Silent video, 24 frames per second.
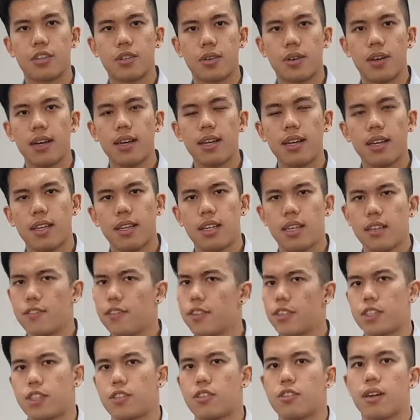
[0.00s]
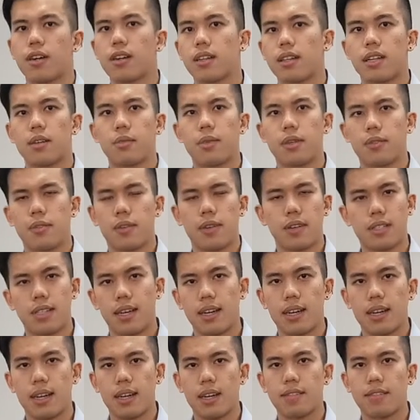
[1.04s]
try if you're struggling with
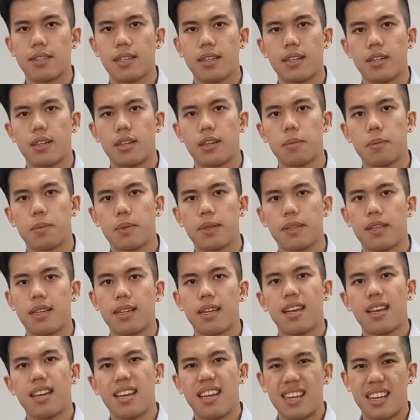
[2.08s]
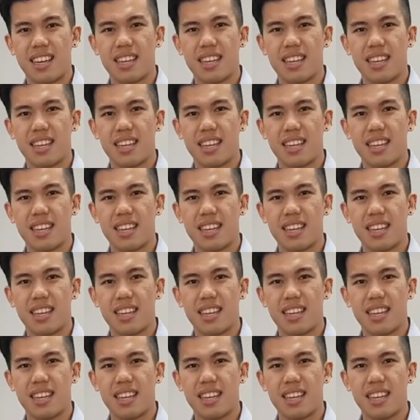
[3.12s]
rotator cuff tendinopathy